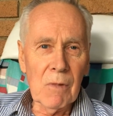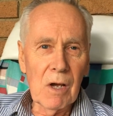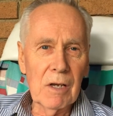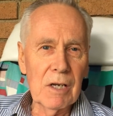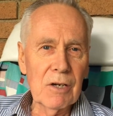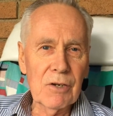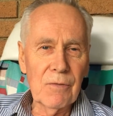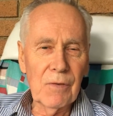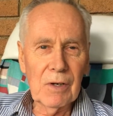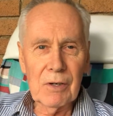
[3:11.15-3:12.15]
an
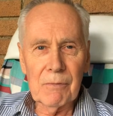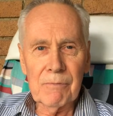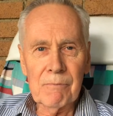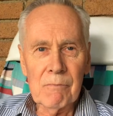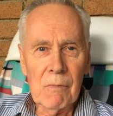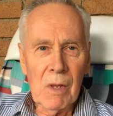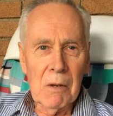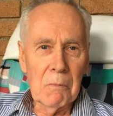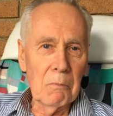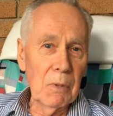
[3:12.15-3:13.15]
innocent victim.
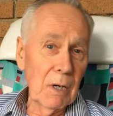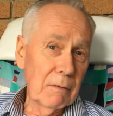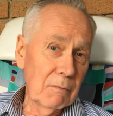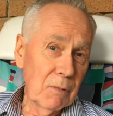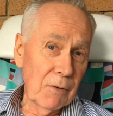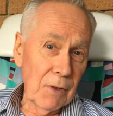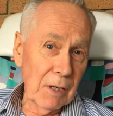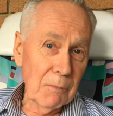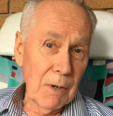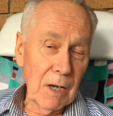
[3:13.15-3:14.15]
But you
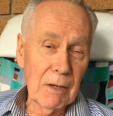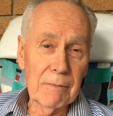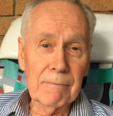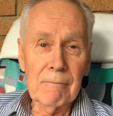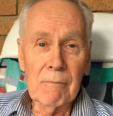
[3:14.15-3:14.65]
think about it,